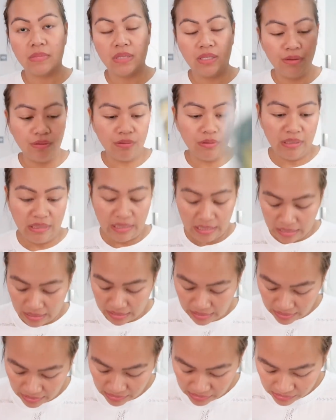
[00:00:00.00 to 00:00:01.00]
Took
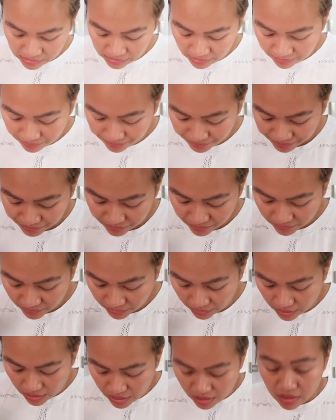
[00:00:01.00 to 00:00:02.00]
this.
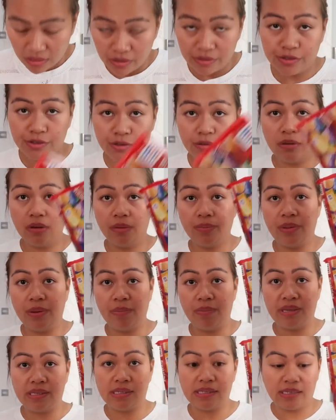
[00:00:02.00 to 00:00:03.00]
Two of the
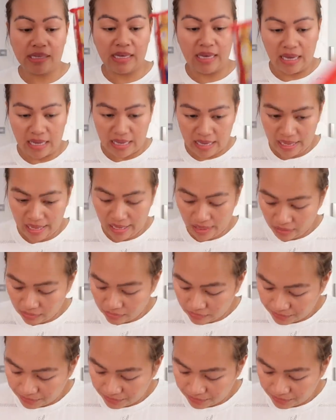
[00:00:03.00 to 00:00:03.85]
biscuit.